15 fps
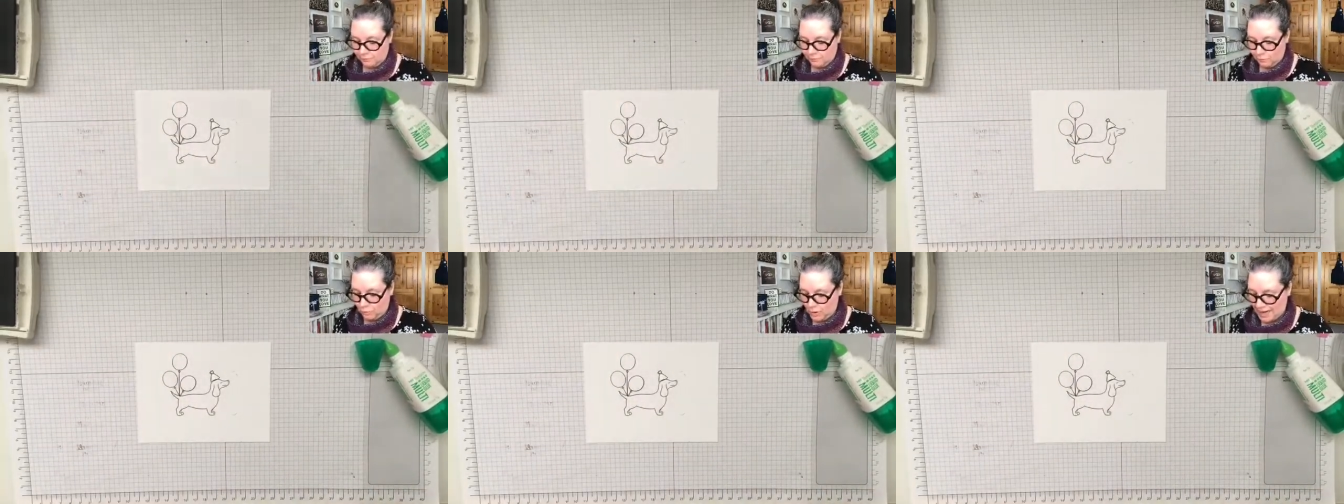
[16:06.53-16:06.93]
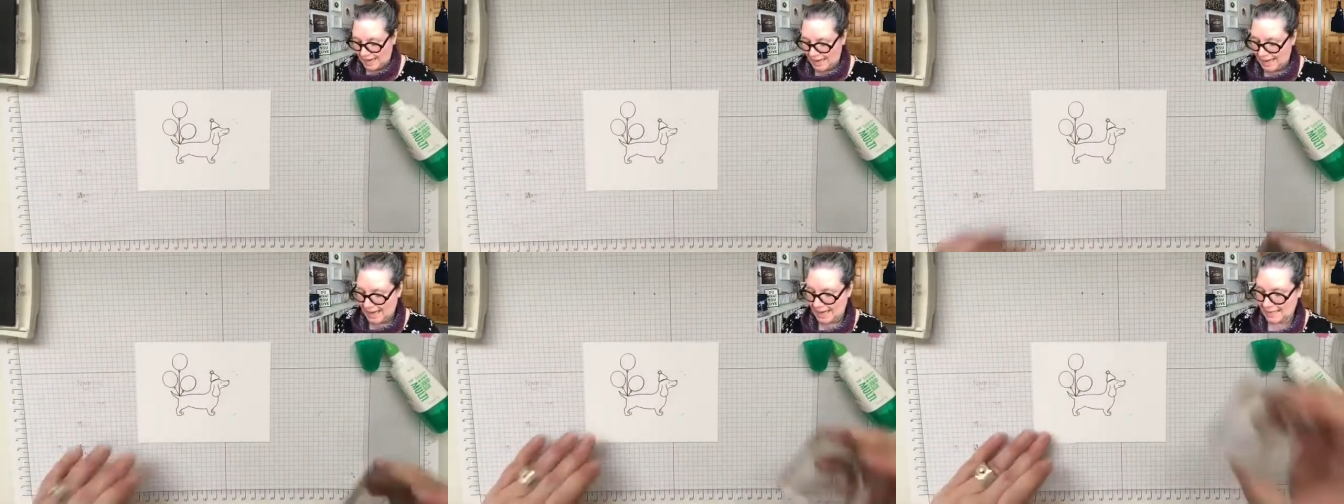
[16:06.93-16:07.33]

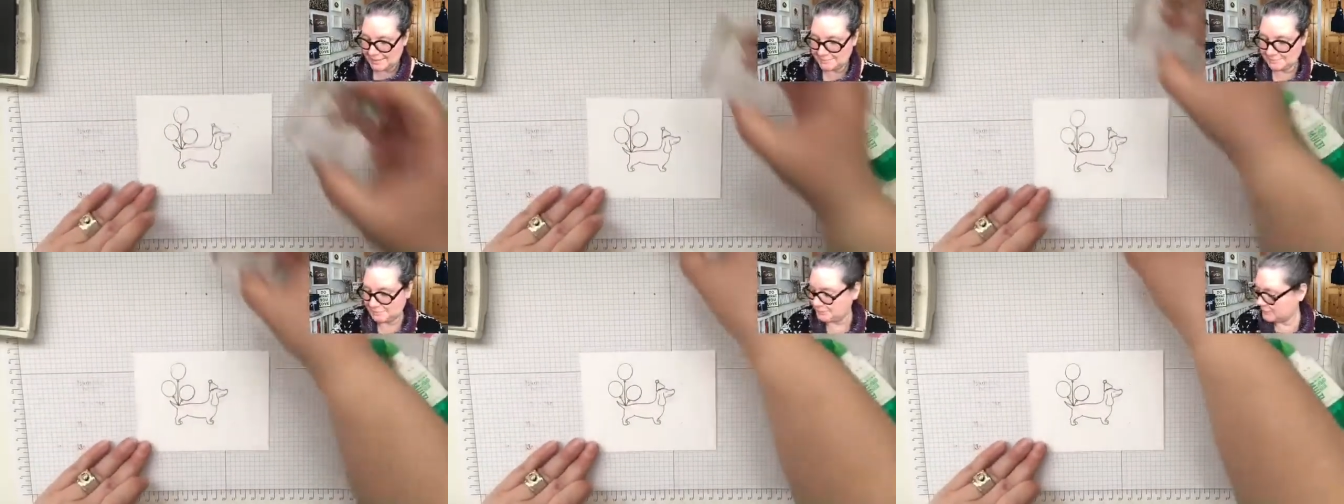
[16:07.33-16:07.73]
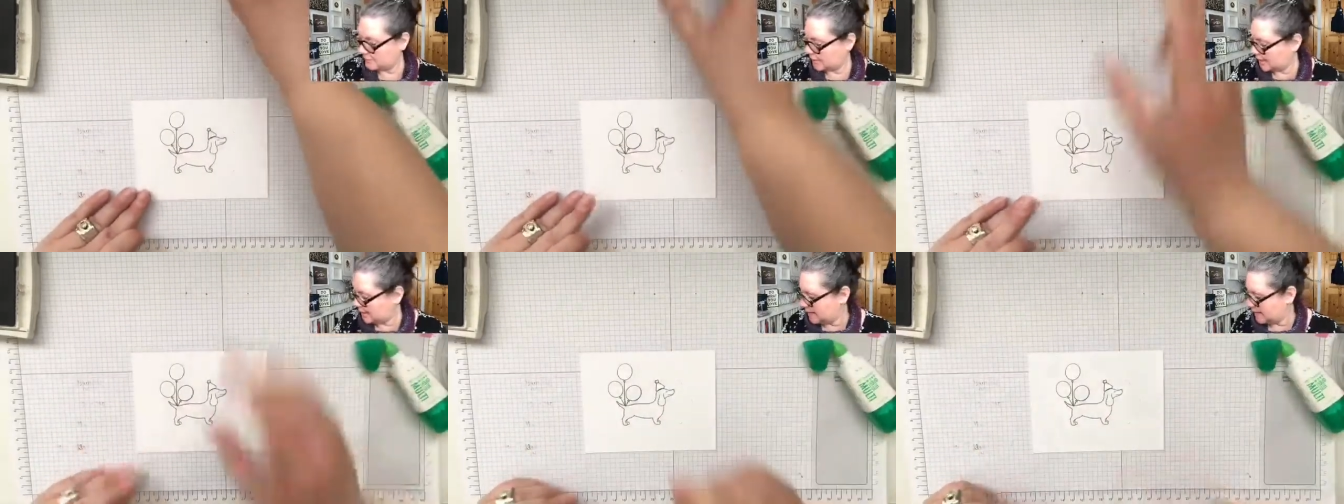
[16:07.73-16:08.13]
Voila.
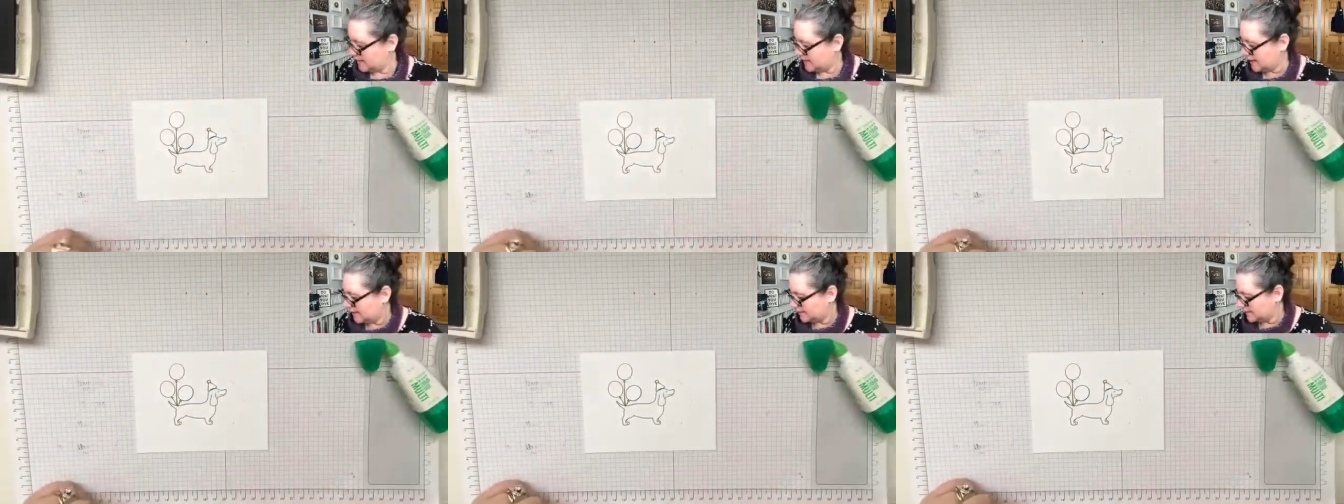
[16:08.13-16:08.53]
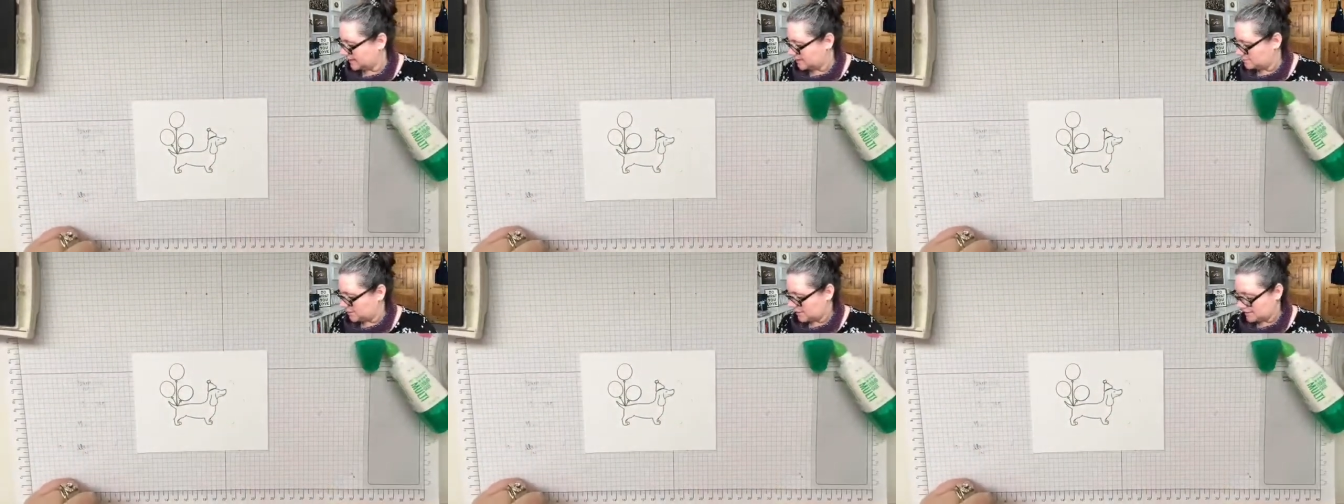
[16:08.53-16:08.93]
And
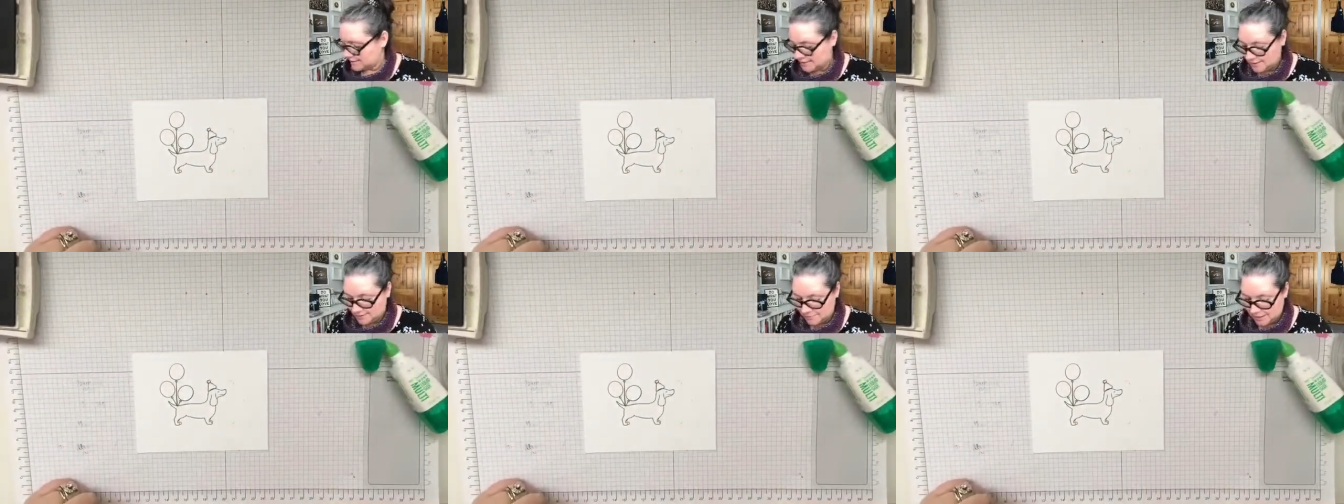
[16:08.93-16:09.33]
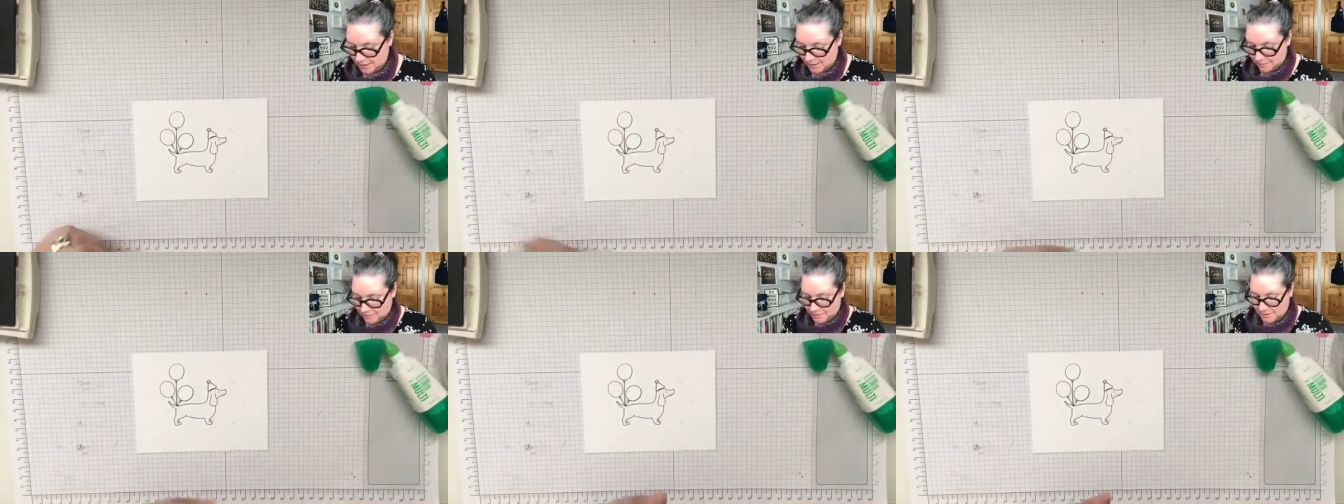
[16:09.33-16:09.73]
then my sentiment
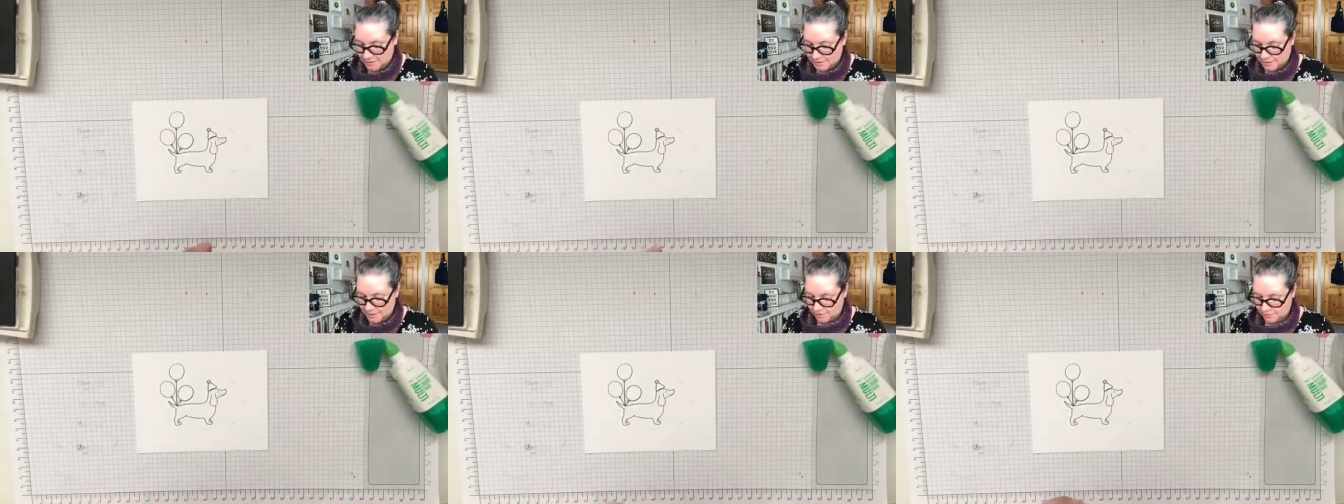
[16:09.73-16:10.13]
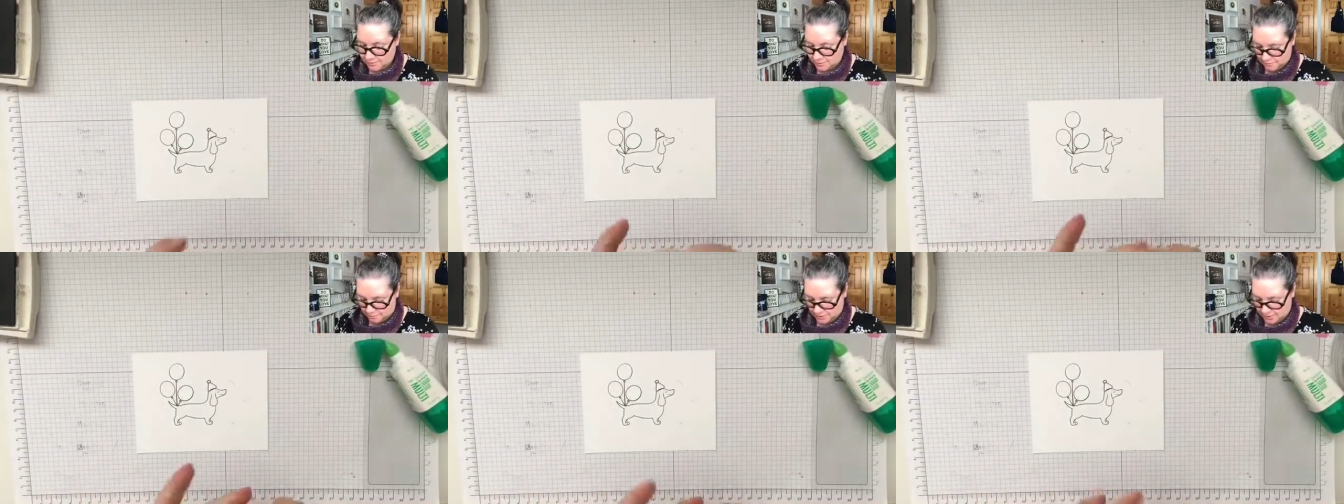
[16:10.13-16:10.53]
I wanted to
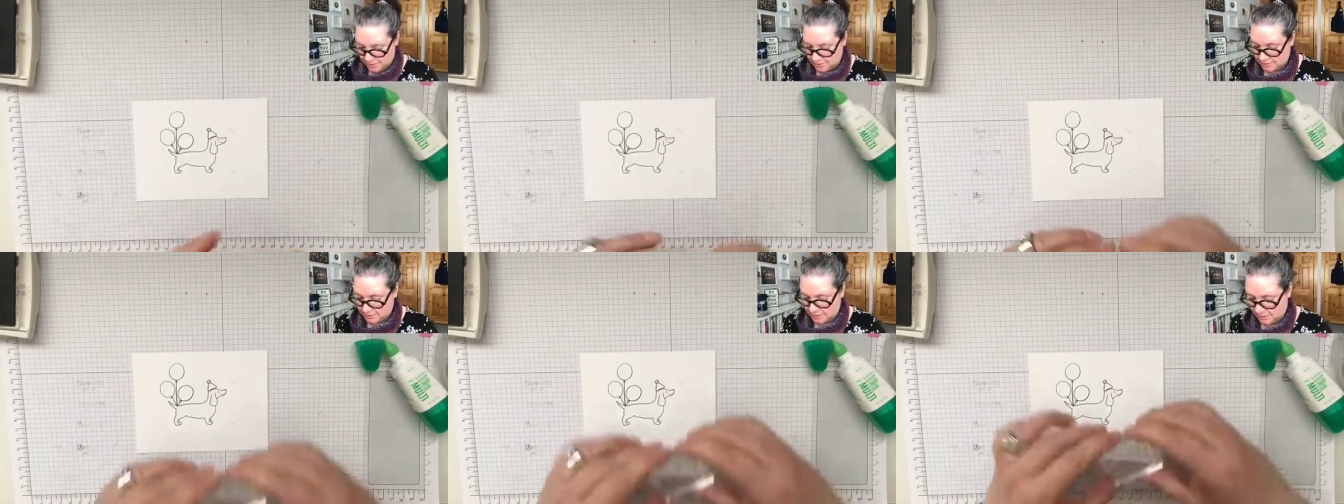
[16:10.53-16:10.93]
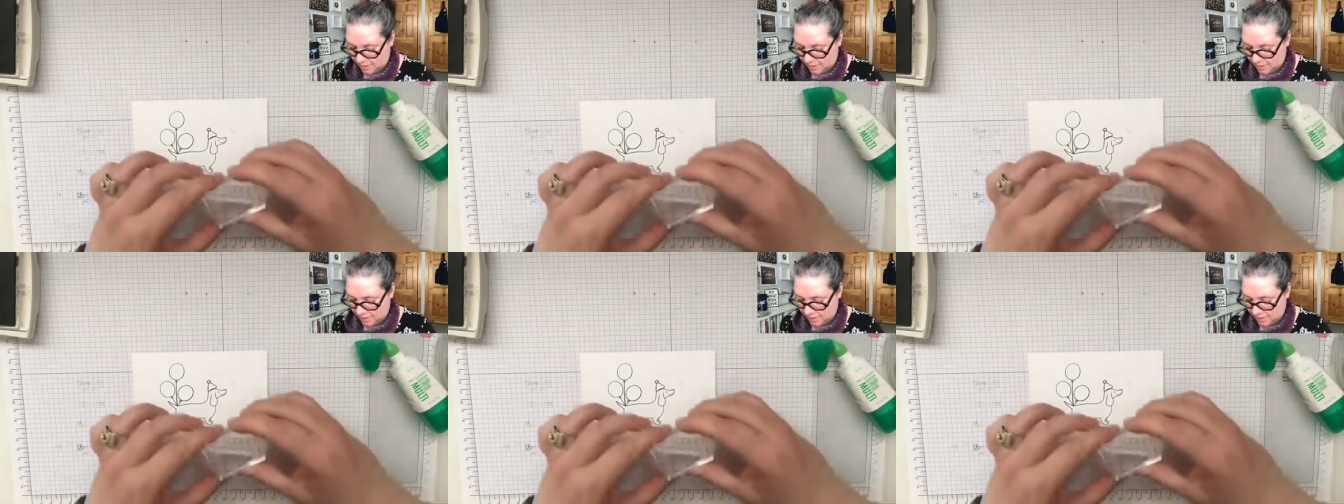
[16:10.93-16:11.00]
use was